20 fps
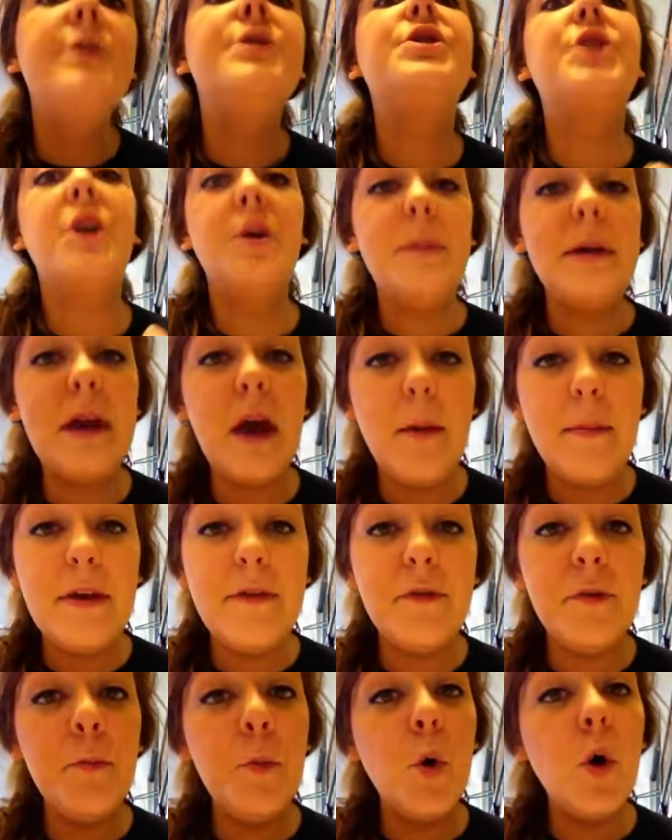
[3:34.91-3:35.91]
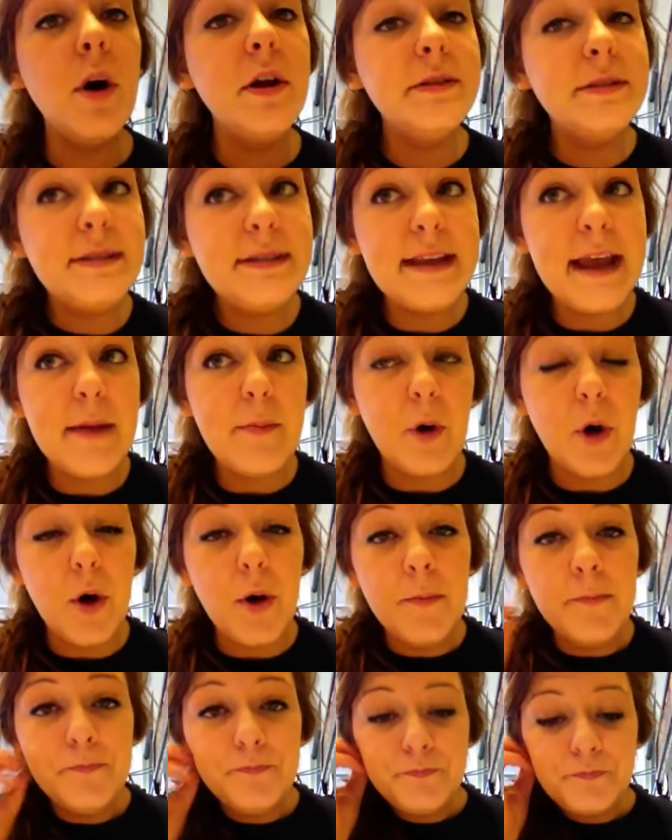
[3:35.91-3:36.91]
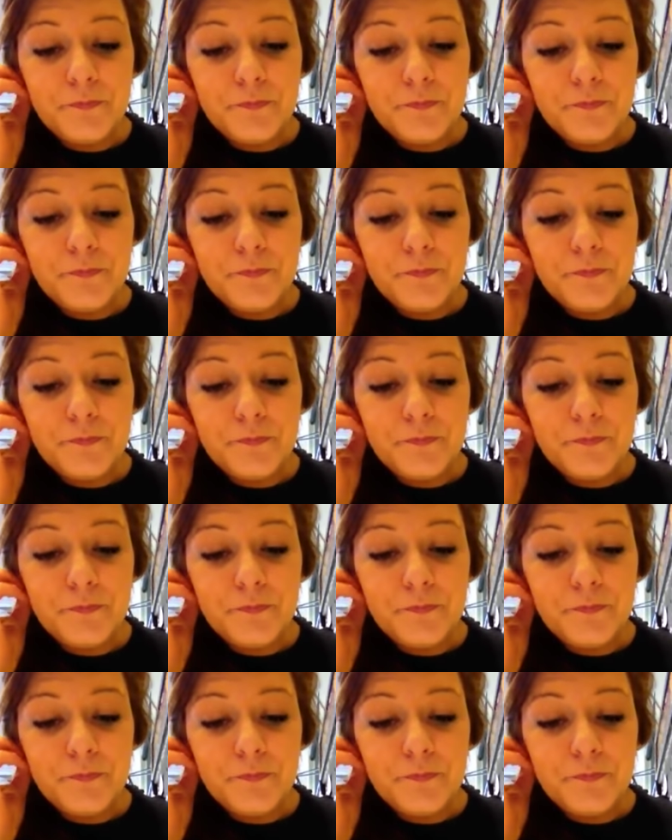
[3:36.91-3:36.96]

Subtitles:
It's going to become even more unstable.